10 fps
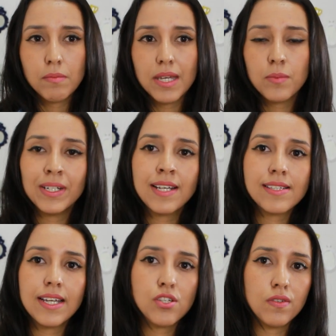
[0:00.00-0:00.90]
And when I
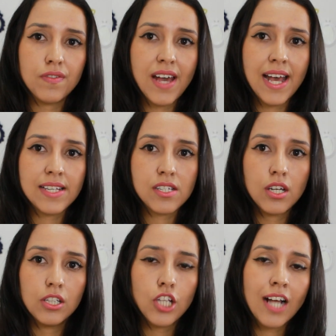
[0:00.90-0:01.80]
say too fast,
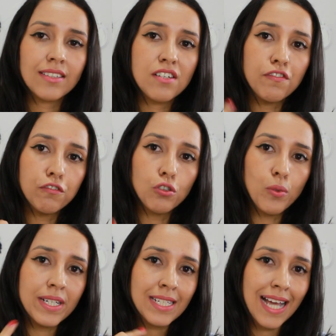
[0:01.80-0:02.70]
not the
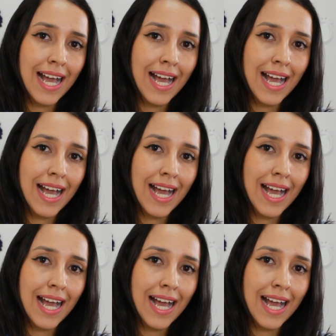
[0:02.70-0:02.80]
fluent